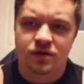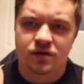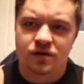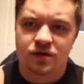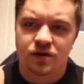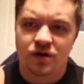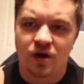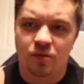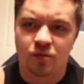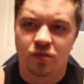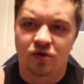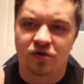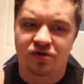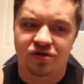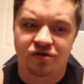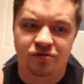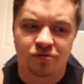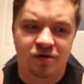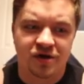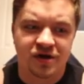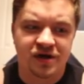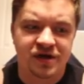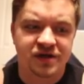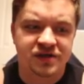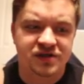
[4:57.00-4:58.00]
Number
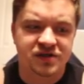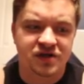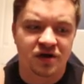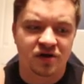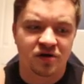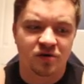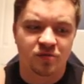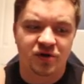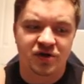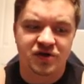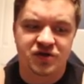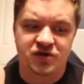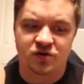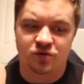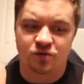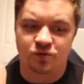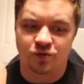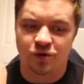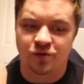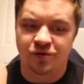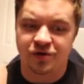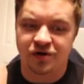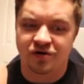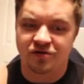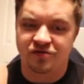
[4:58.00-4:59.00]
3 is going to be to
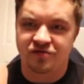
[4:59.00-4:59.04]
root your